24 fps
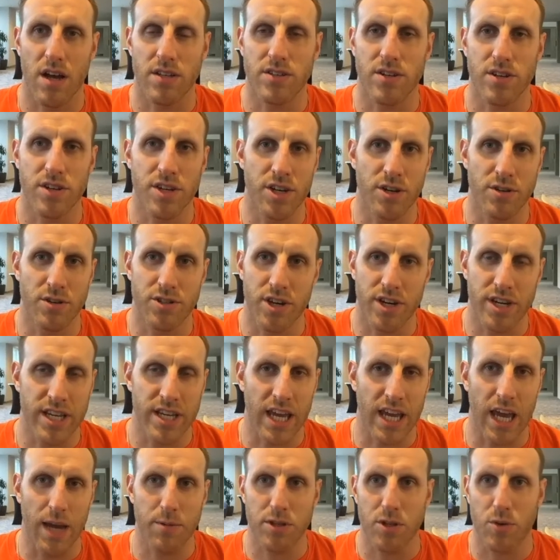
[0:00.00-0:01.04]
during
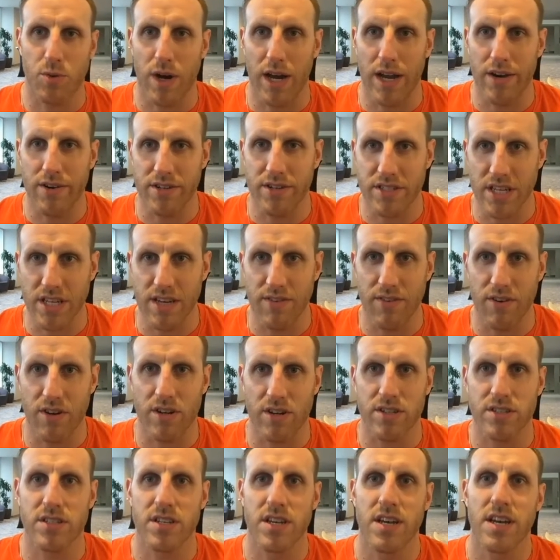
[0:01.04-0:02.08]
camp with the wide
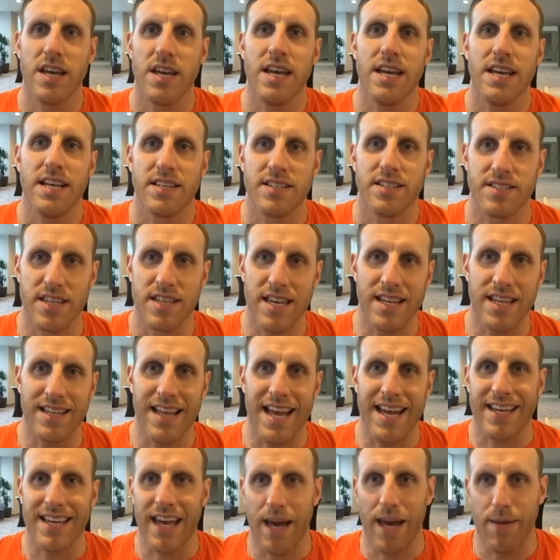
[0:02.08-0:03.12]
receivers, seeing
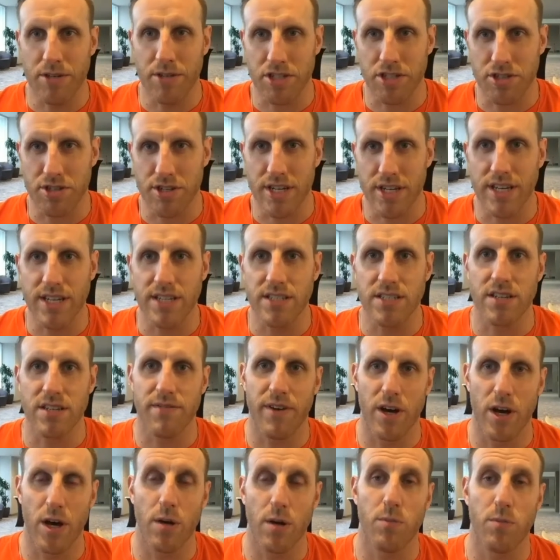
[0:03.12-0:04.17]
that chemistry he's
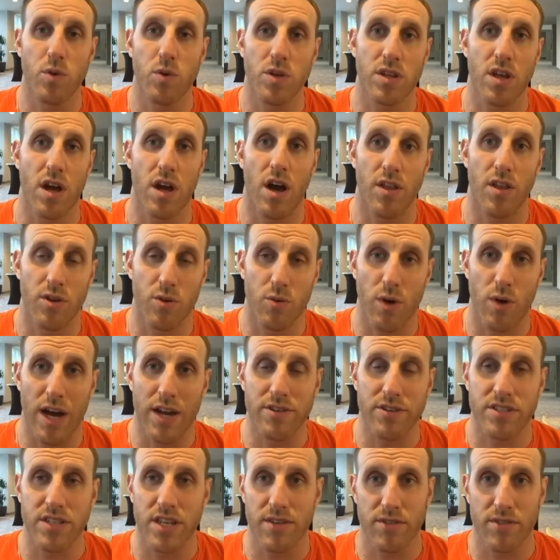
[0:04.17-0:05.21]
developed with the other wide
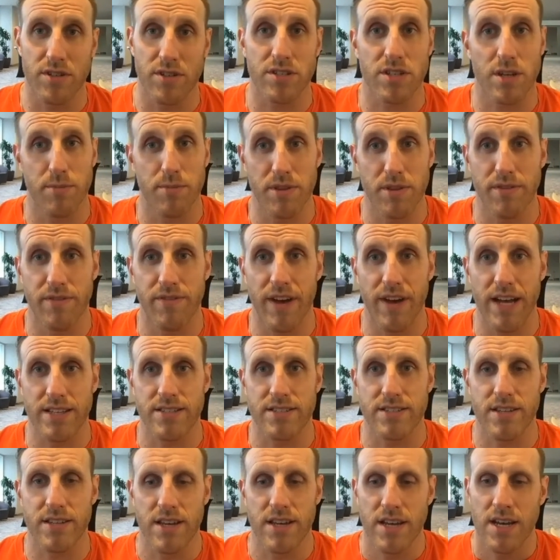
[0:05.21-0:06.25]
receivers, some of the
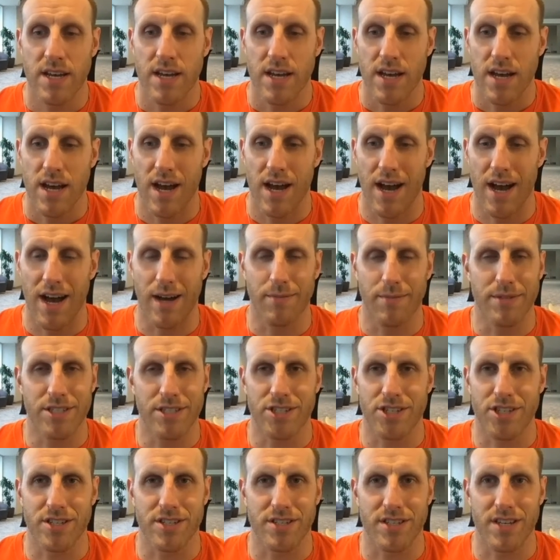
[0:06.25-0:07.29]
vets.
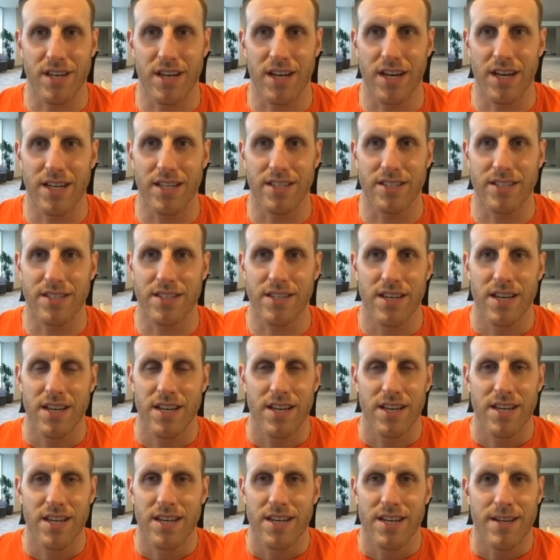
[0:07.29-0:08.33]
It's just
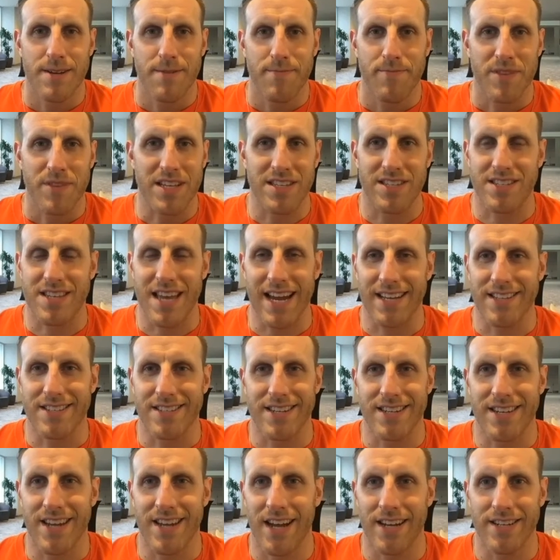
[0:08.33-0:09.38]
it's second
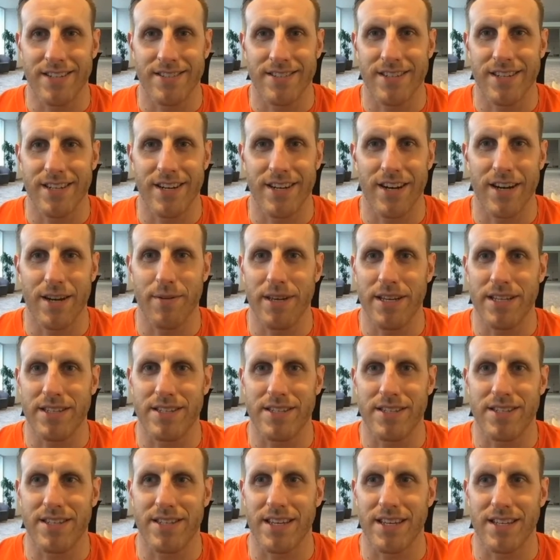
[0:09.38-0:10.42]
to none. You know what I mean?
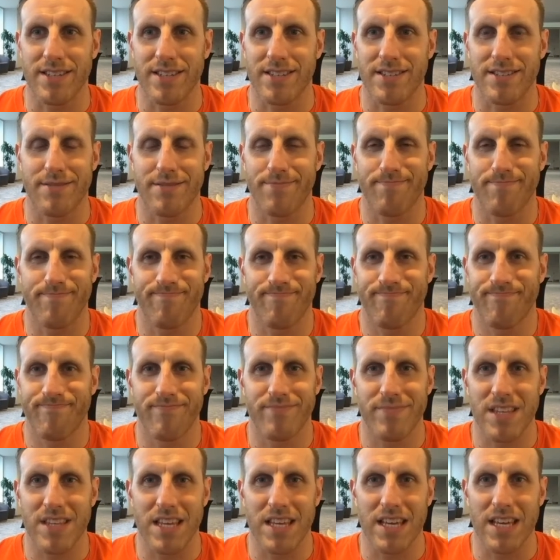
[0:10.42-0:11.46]

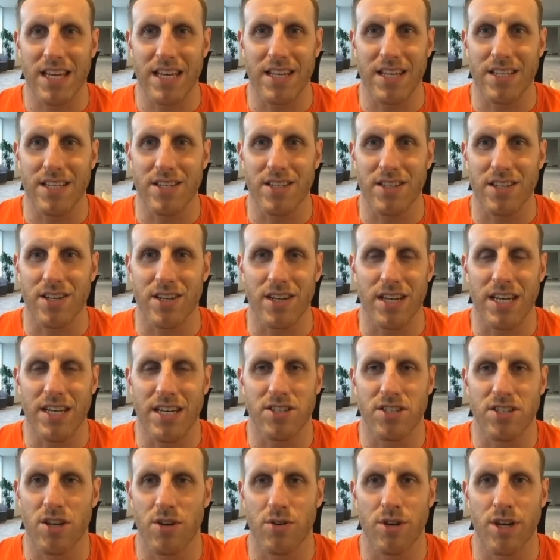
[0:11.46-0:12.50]

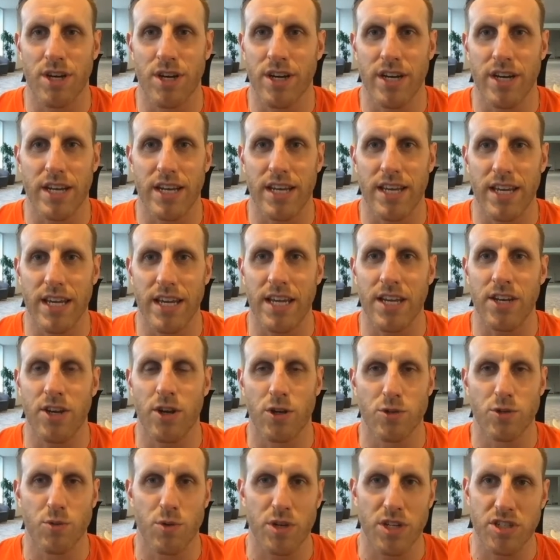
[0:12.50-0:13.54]
He's so good. He
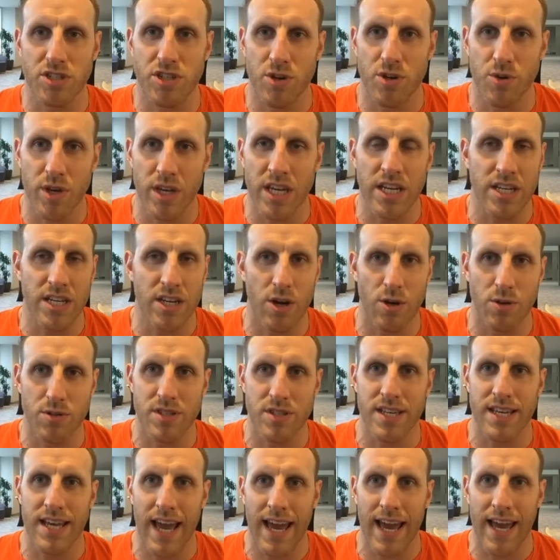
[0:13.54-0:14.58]
knows what he's doing. He knows
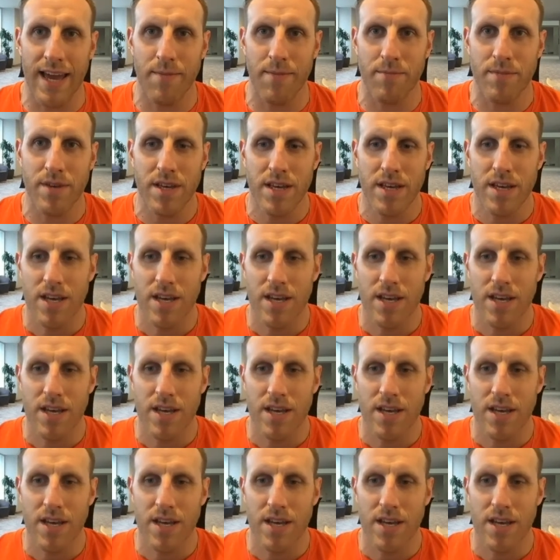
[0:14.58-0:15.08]
the game.